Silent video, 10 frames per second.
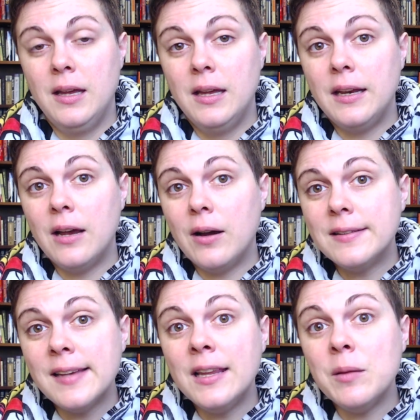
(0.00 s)
Now, I
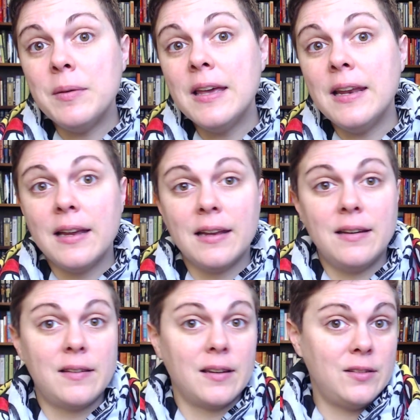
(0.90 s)
said in the beginning I'd
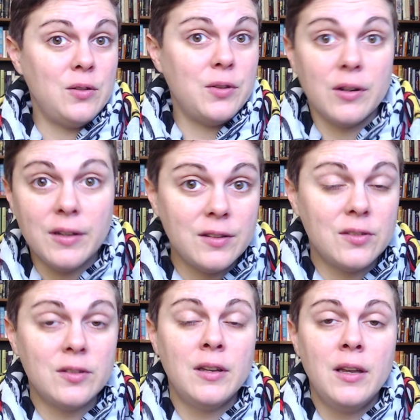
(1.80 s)
discuss two
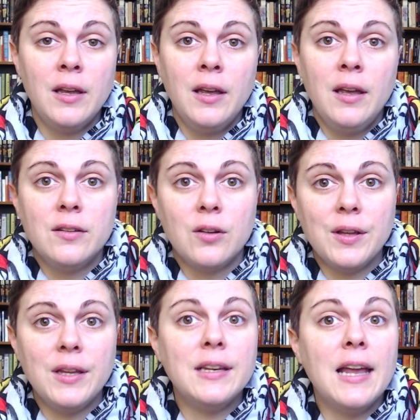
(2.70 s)
theorists, so I
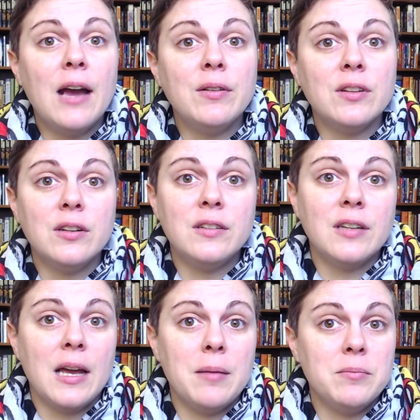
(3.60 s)
think now is a good
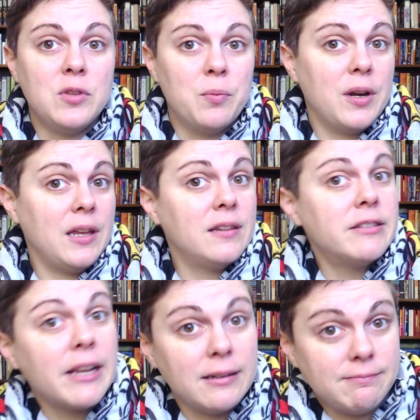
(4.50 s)
time to bring in the
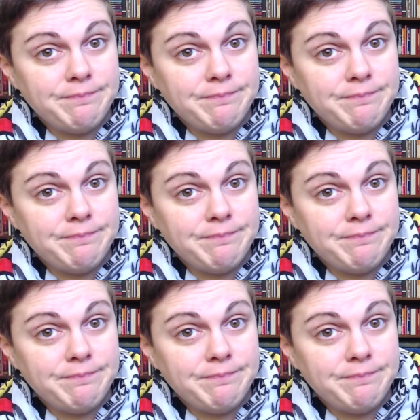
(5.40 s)
second